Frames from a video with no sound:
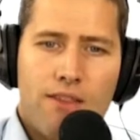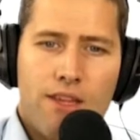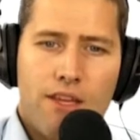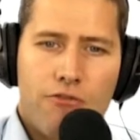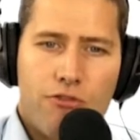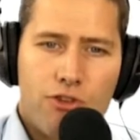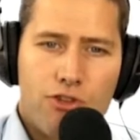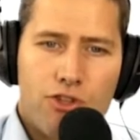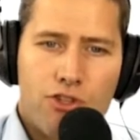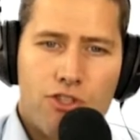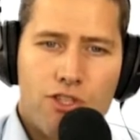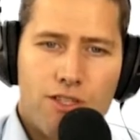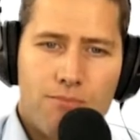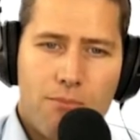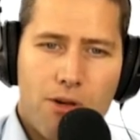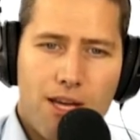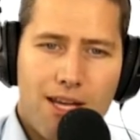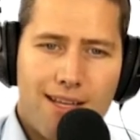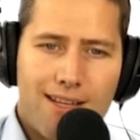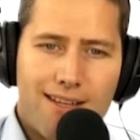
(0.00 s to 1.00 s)
they've reduced
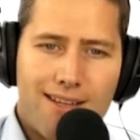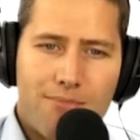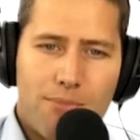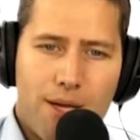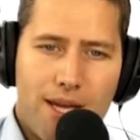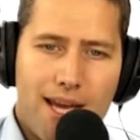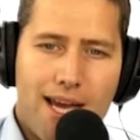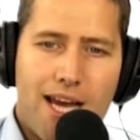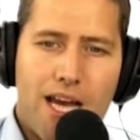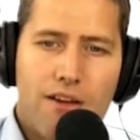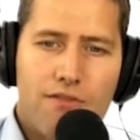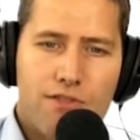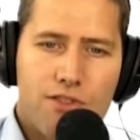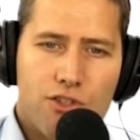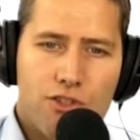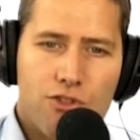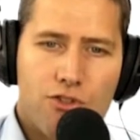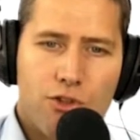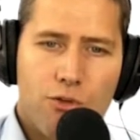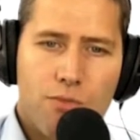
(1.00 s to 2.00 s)
it by half
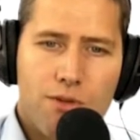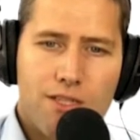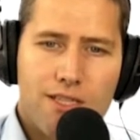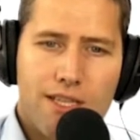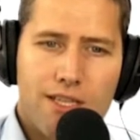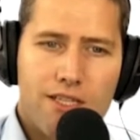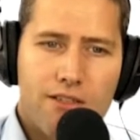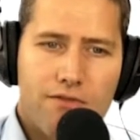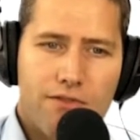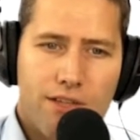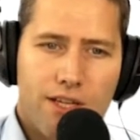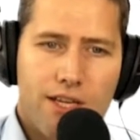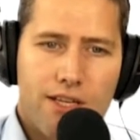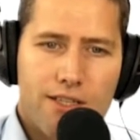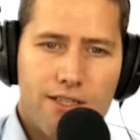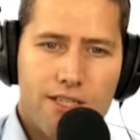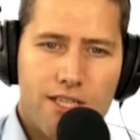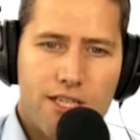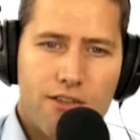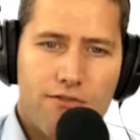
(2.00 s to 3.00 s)
to 2% if you're
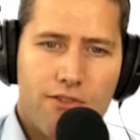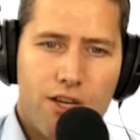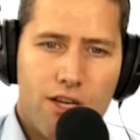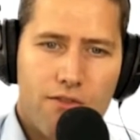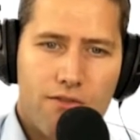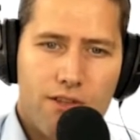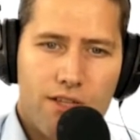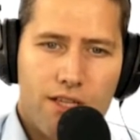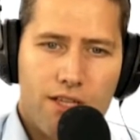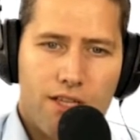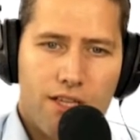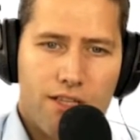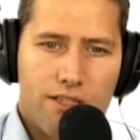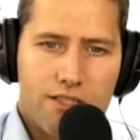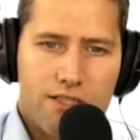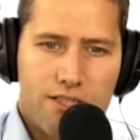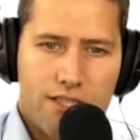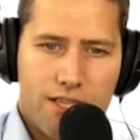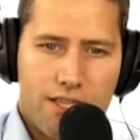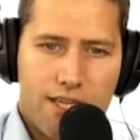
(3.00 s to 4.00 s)
under 65, and then you
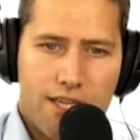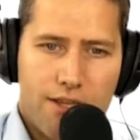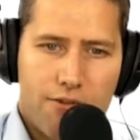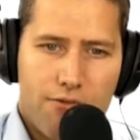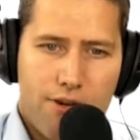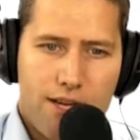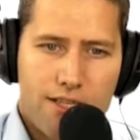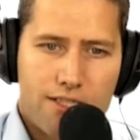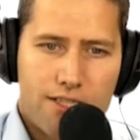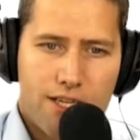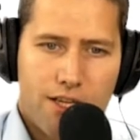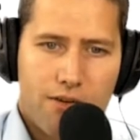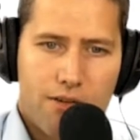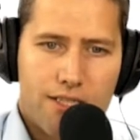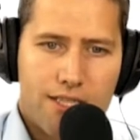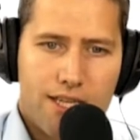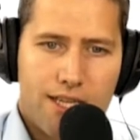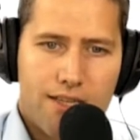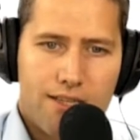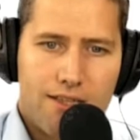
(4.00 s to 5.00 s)
can see the other rates
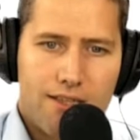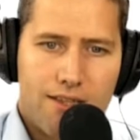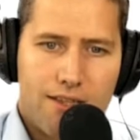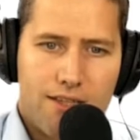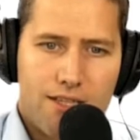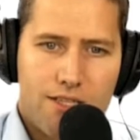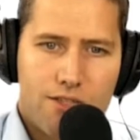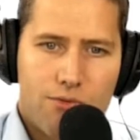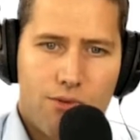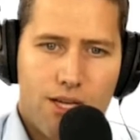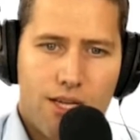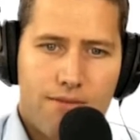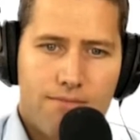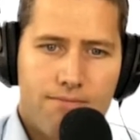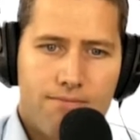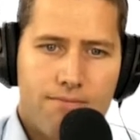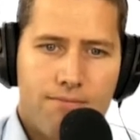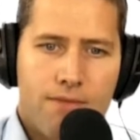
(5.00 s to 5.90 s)
going down this way.